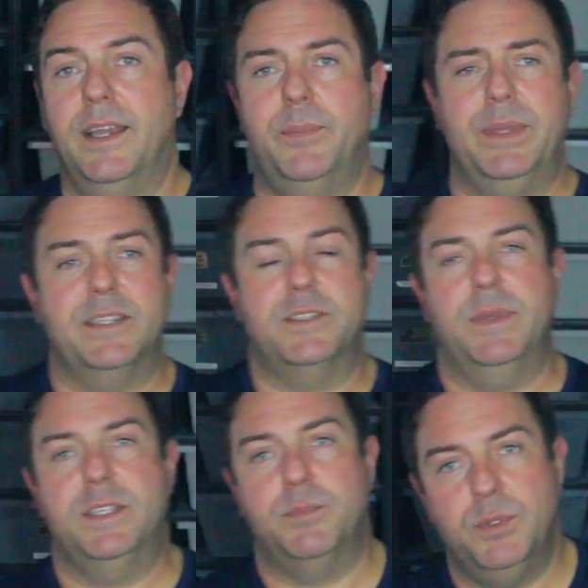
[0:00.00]
because it
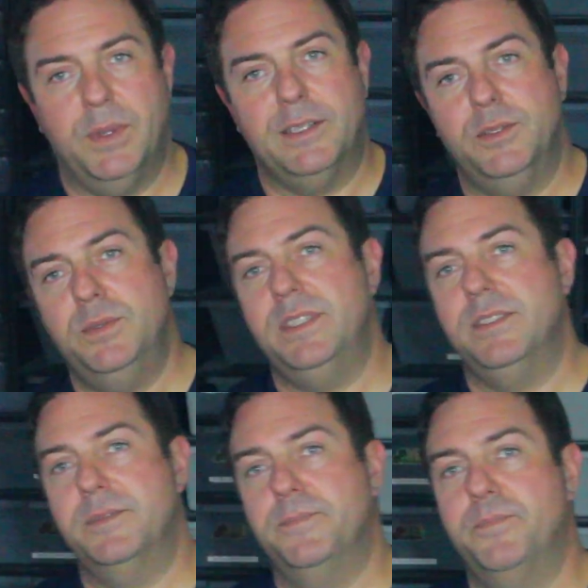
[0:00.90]
makes blue-eyed
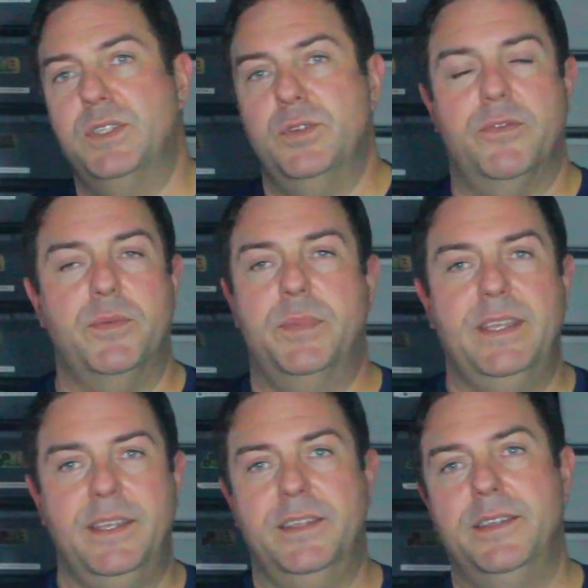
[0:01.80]
Lucy's. So
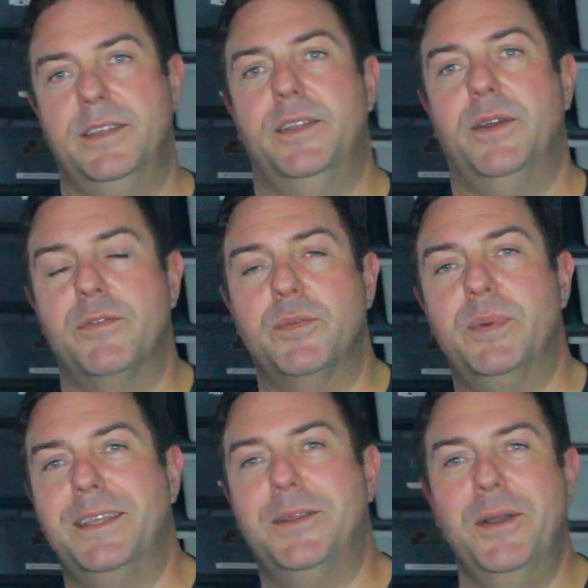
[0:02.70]
everybody
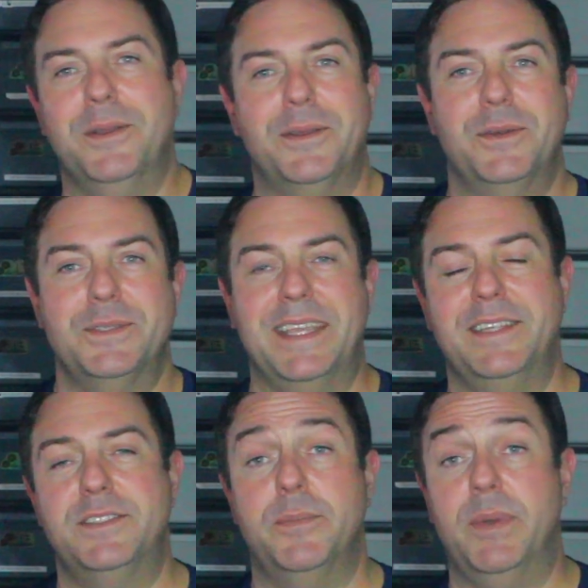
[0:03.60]
goes
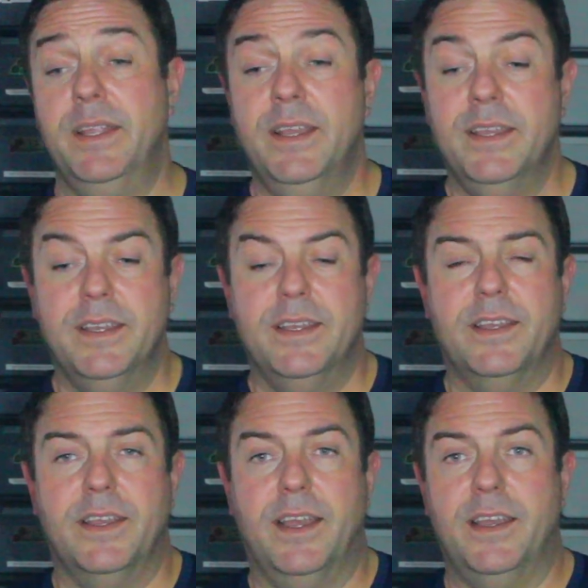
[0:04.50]
against it. But
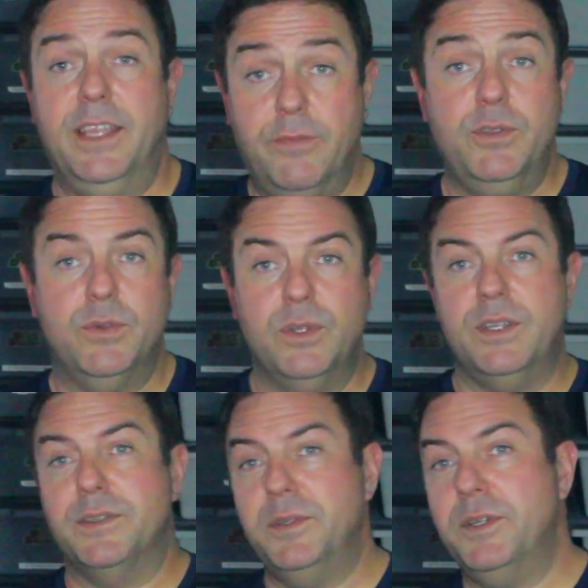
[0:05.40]
if you
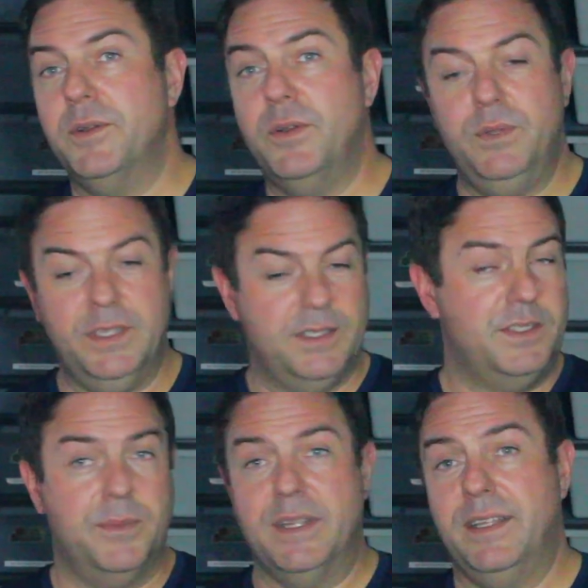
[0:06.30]
go look at
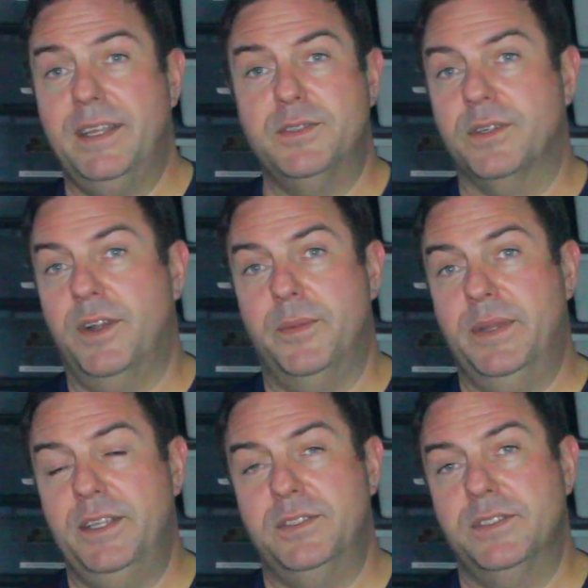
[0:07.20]
some of the lesser
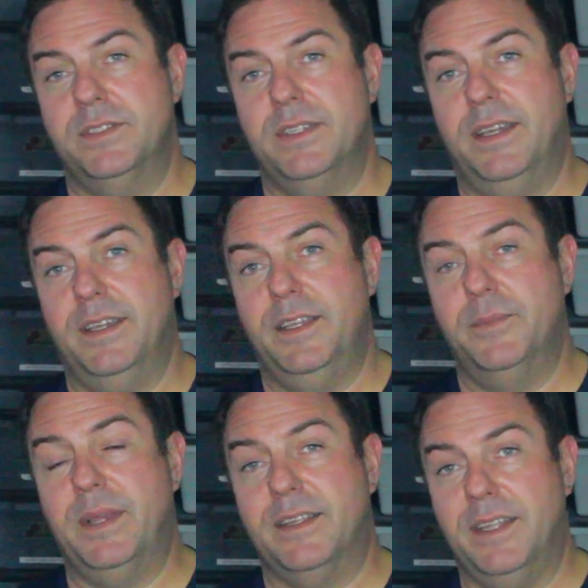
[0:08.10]
combinations
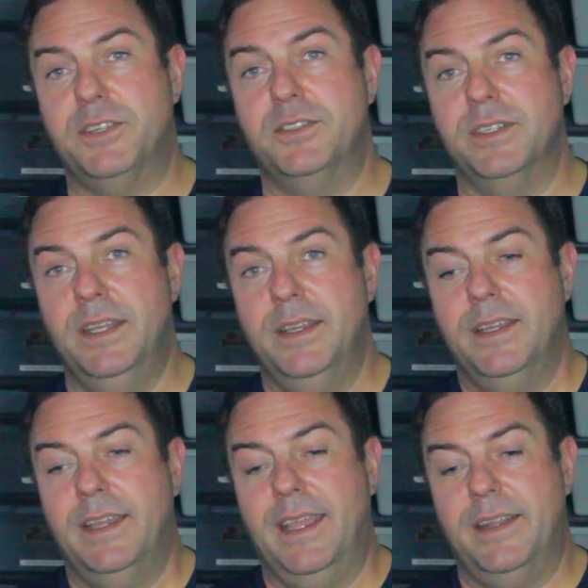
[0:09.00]
in my collection,
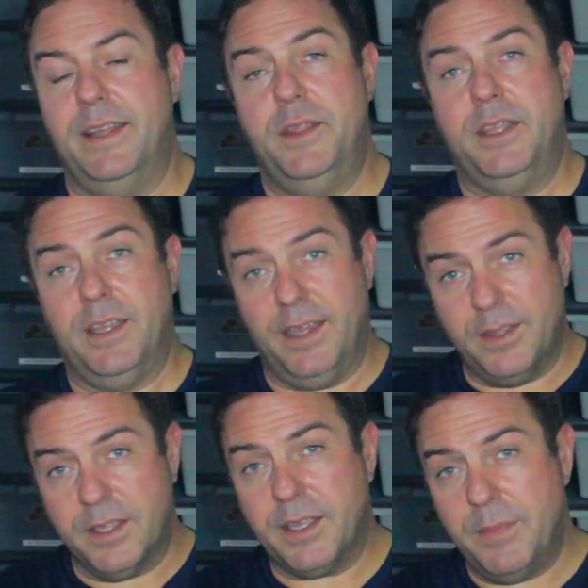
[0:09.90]
and I think
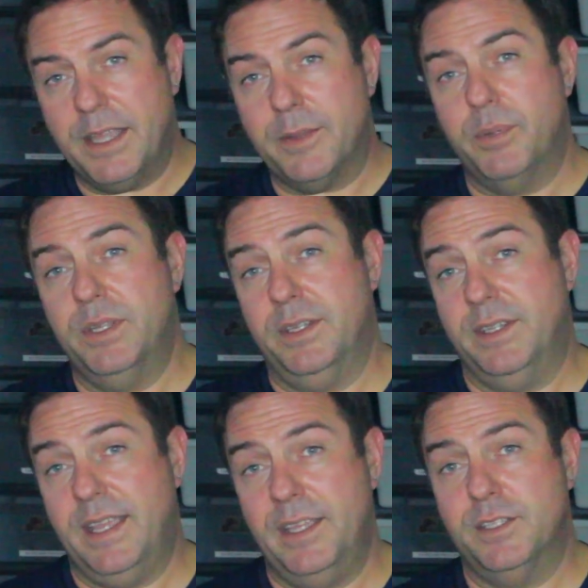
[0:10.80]
I make a pretty good
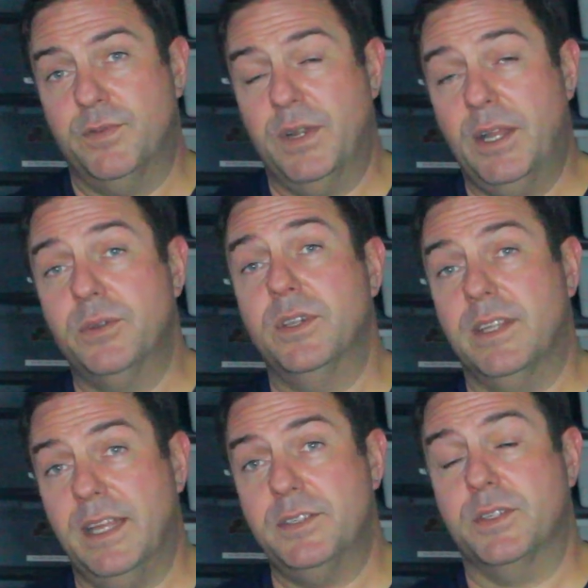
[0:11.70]
case for how good
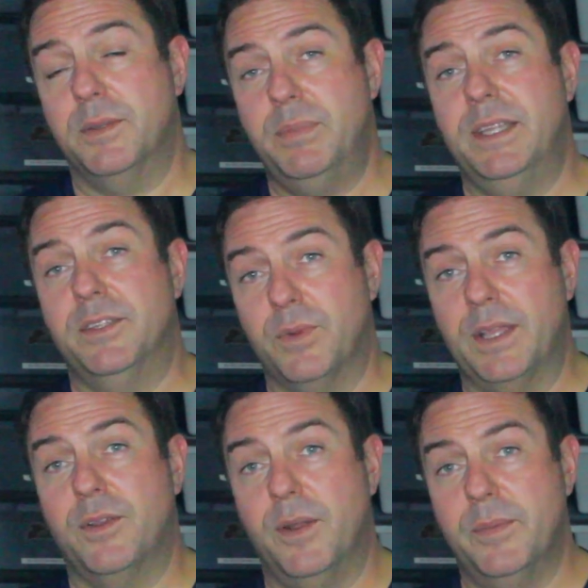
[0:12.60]
lesser can be in the
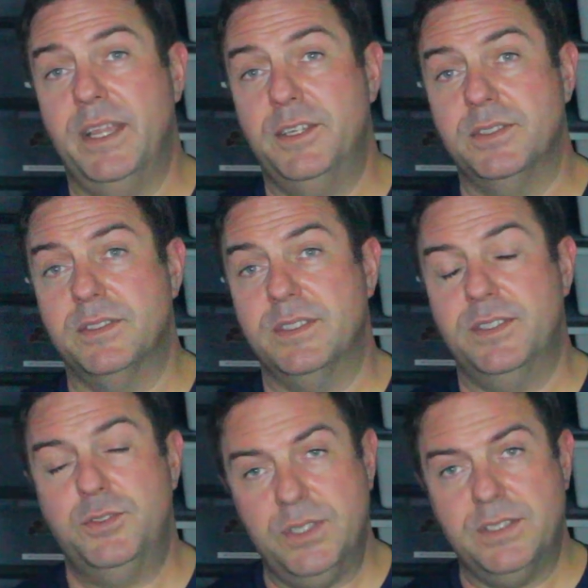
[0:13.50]
right combinations.
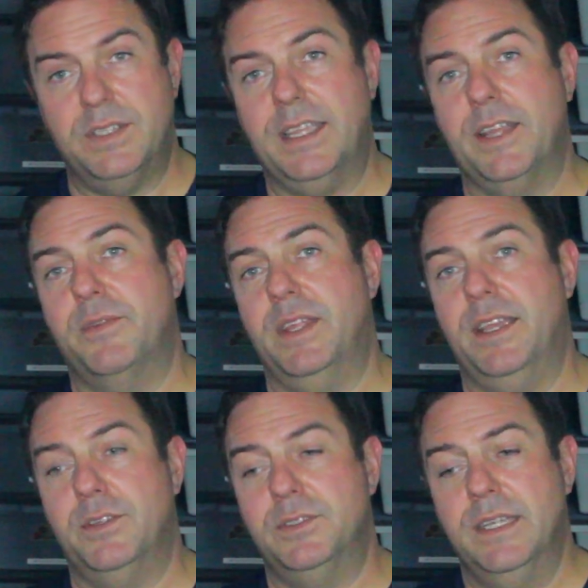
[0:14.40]
It's just like everything
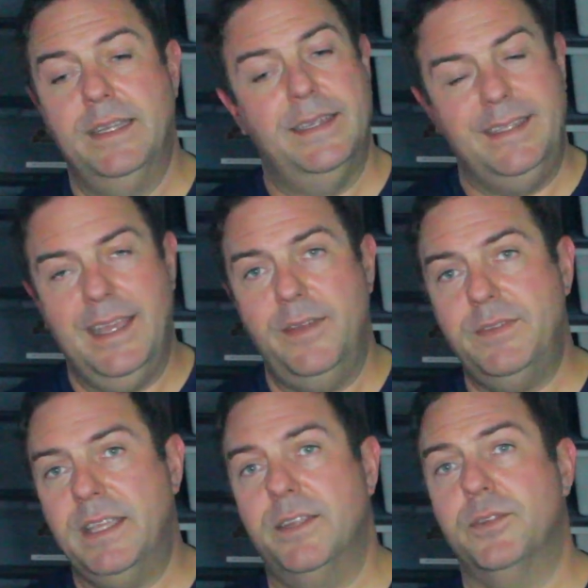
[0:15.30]
else. You have
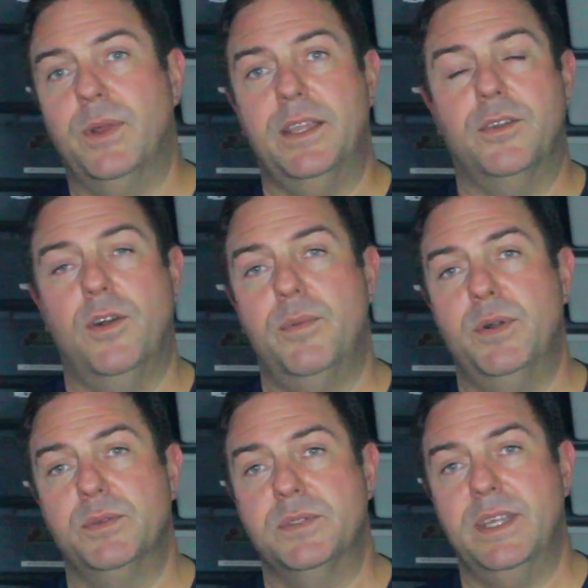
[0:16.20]
to get it in the right
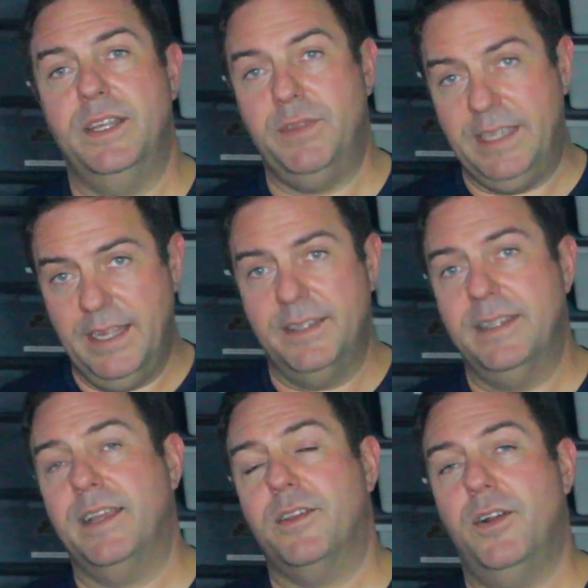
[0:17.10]
combos, and if you get it in
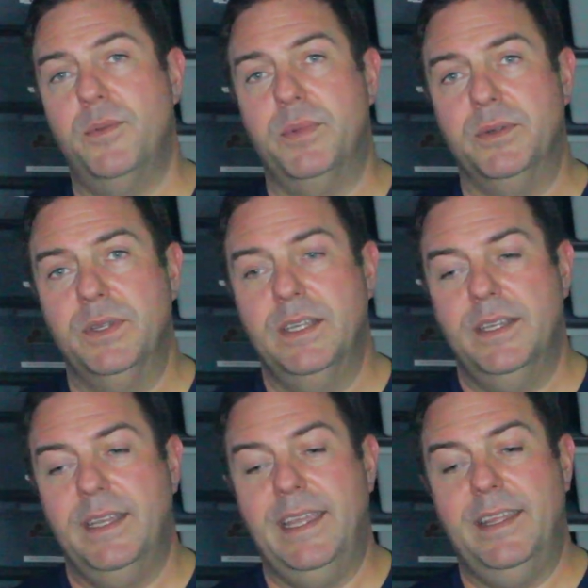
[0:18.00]
that combo,
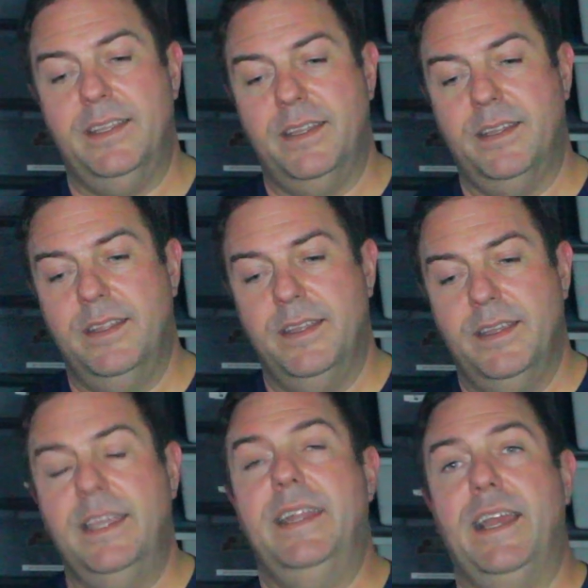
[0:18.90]

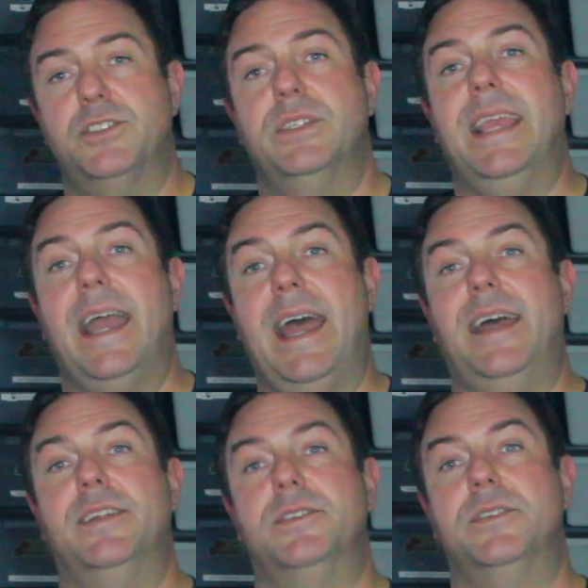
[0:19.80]
it actually
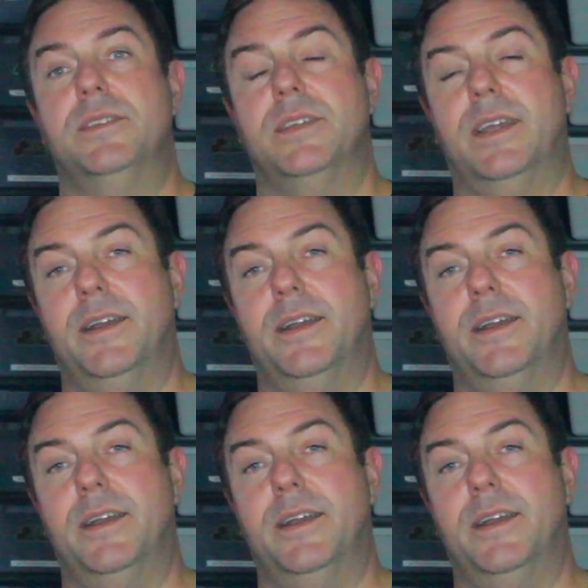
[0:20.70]
adds